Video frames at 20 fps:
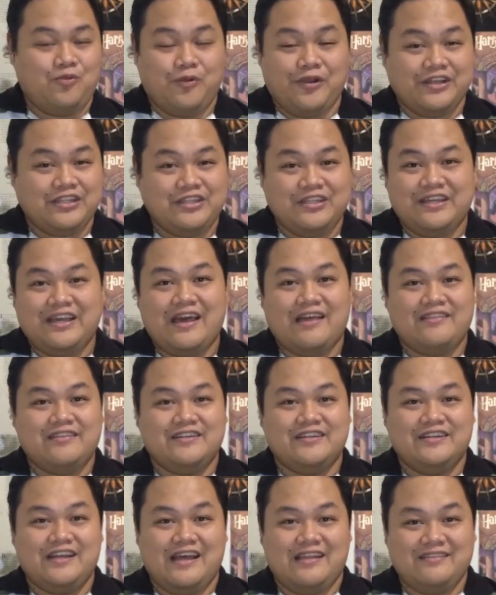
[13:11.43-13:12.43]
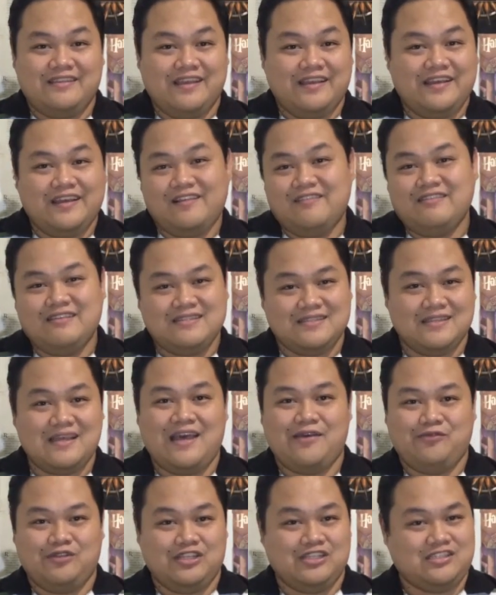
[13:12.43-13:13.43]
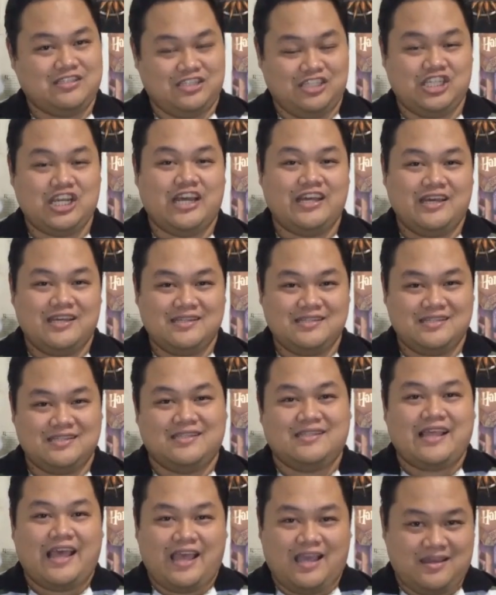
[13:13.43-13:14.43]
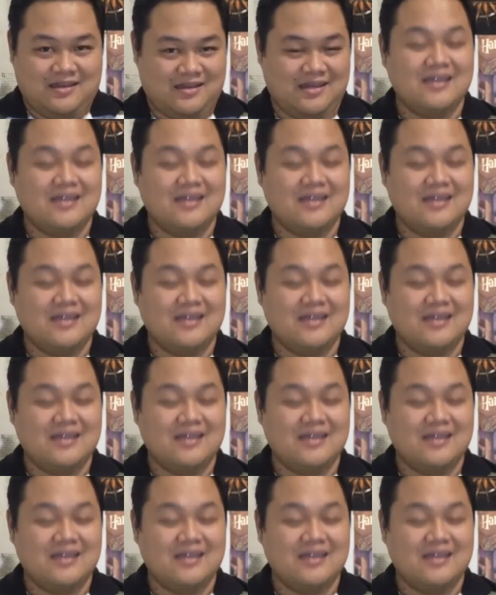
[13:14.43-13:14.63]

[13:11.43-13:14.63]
work together, and they kill this guy with this giant stick.